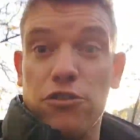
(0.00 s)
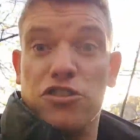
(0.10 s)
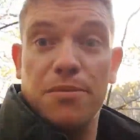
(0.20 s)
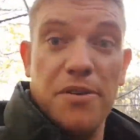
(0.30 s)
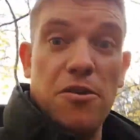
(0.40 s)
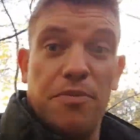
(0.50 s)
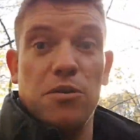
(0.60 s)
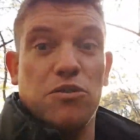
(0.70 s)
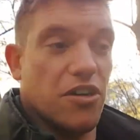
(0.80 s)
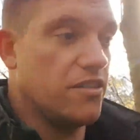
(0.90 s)
got some new
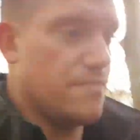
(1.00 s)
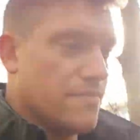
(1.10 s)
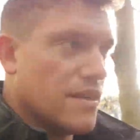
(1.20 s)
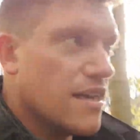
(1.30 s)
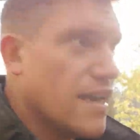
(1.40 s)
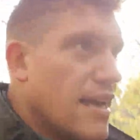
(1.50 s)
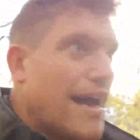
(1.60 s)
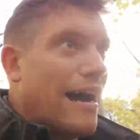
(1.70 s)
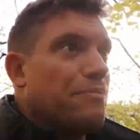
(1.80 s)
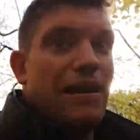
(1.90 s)
boots on.
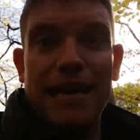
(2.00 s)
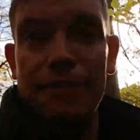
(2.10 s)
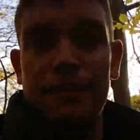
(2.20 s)
I've been getting